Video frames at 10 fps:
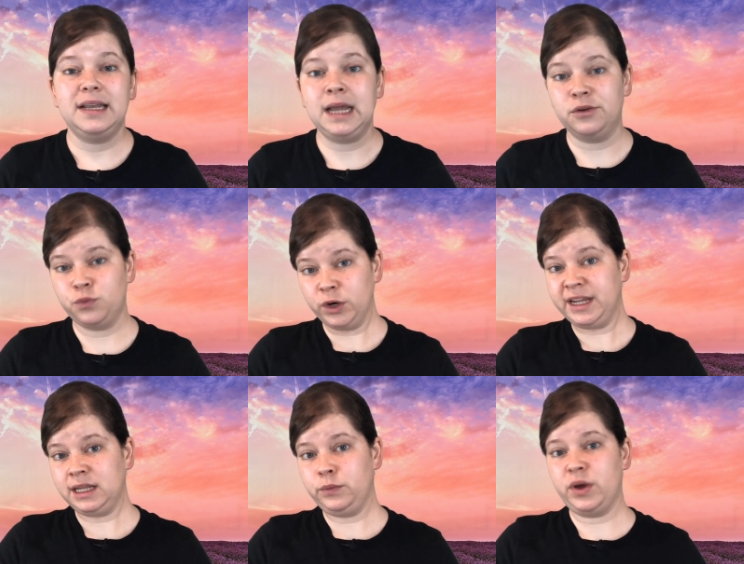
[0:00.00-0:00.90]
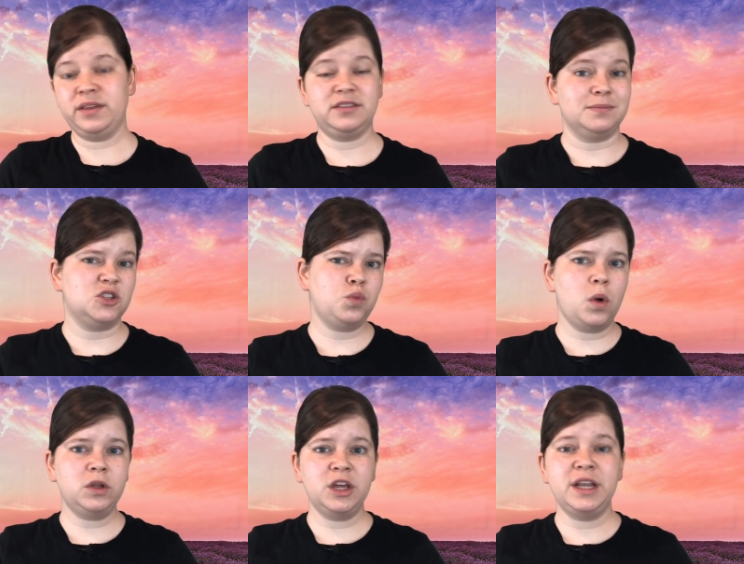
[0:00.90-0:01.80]
Now, if we're dealing with some
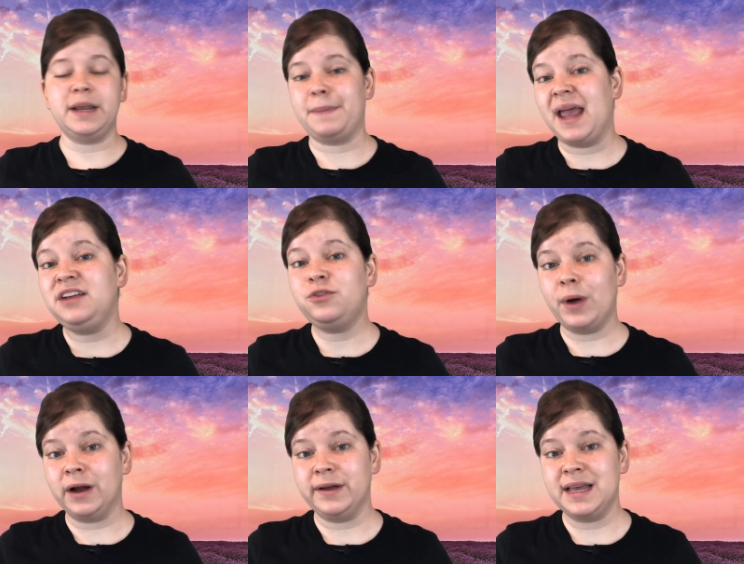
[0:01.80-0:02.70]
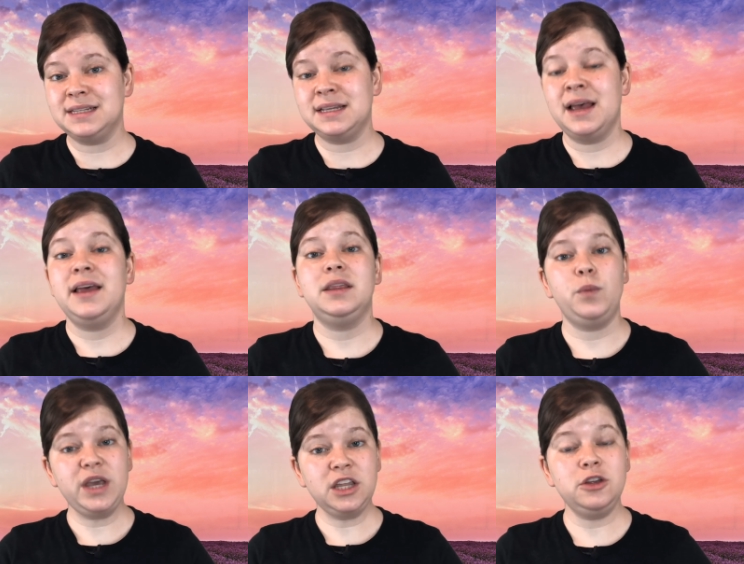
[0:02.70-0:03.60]
swollen and painful areas, then we
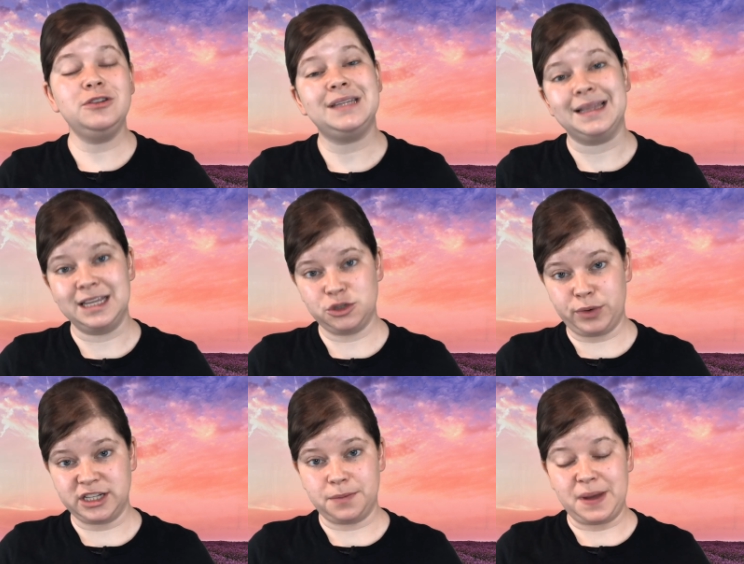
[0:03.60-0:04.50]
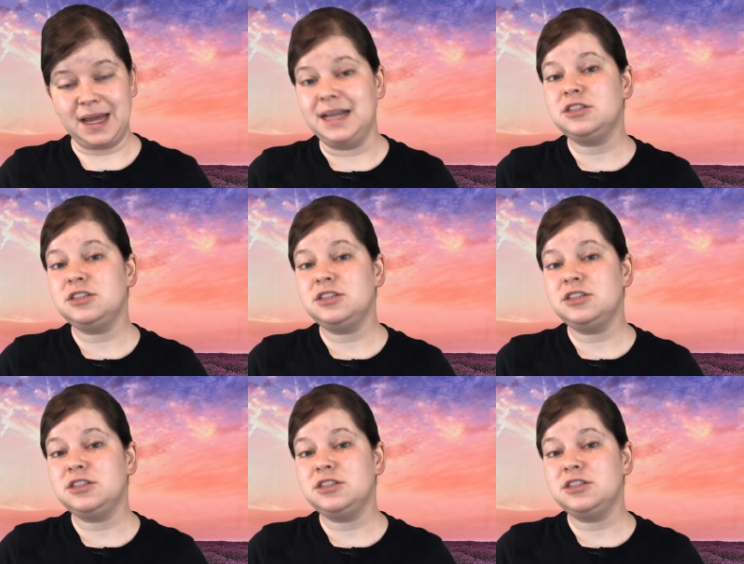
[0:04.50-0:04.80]
can use this recipe, and it's